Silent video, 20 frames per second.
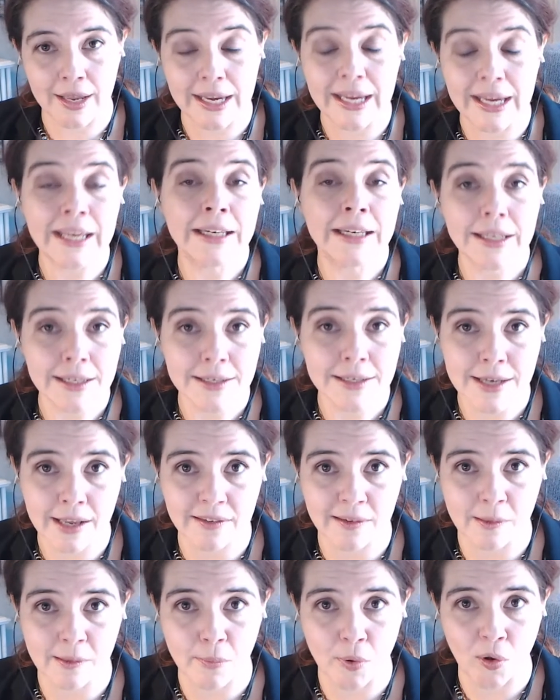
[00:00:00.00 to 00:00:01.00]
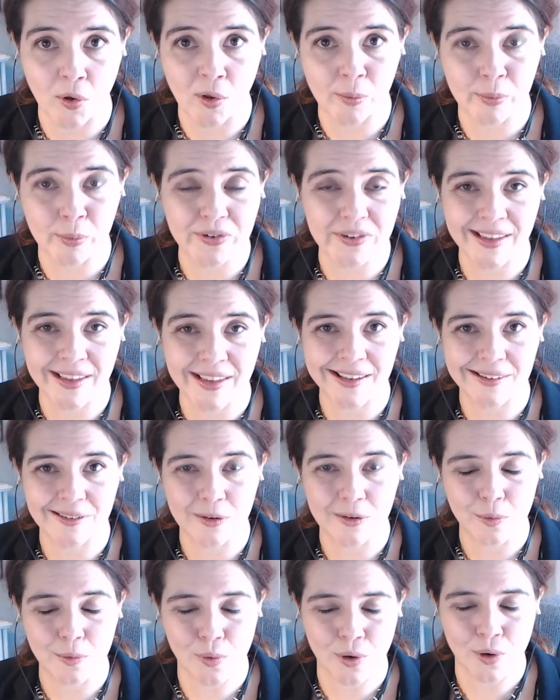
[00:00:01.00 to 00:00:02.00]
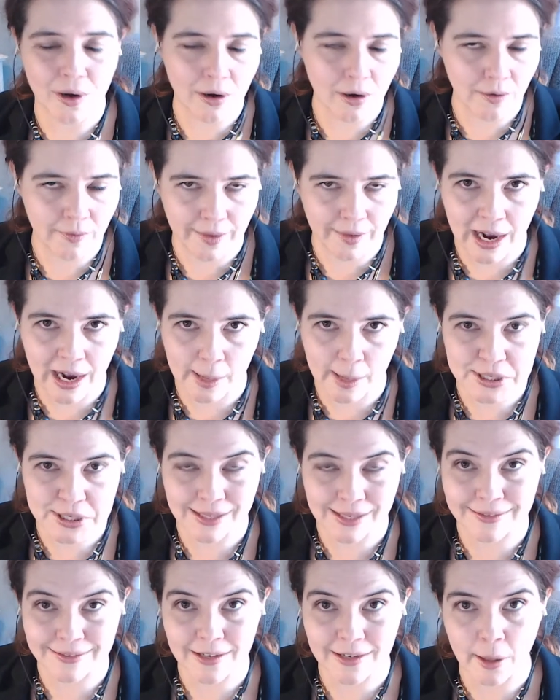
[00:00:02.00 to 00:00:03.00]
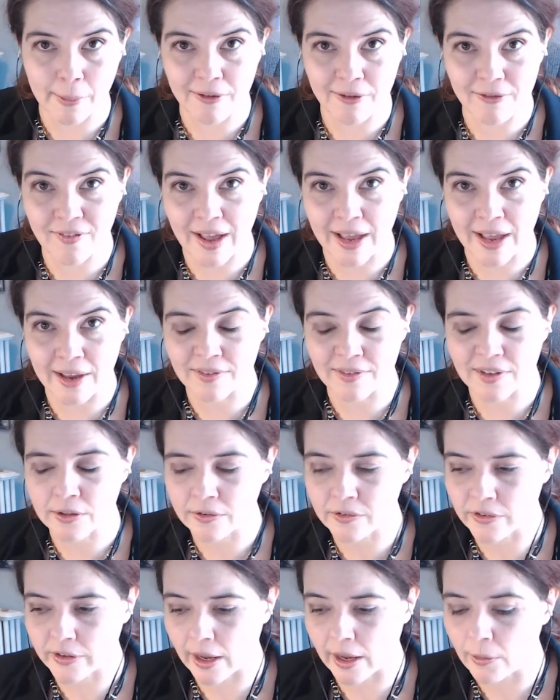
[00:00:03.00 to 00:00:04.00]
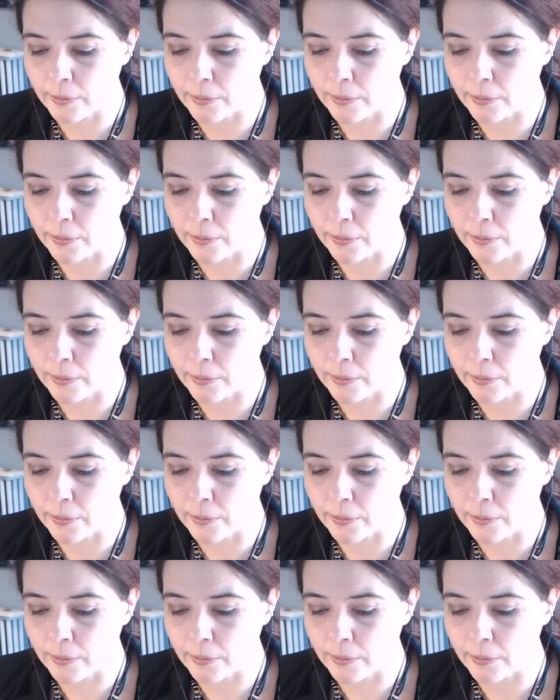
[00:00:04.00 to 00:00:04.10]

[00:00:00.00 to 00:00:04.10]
incandescent bulbs that were our only option until about 5 years ago.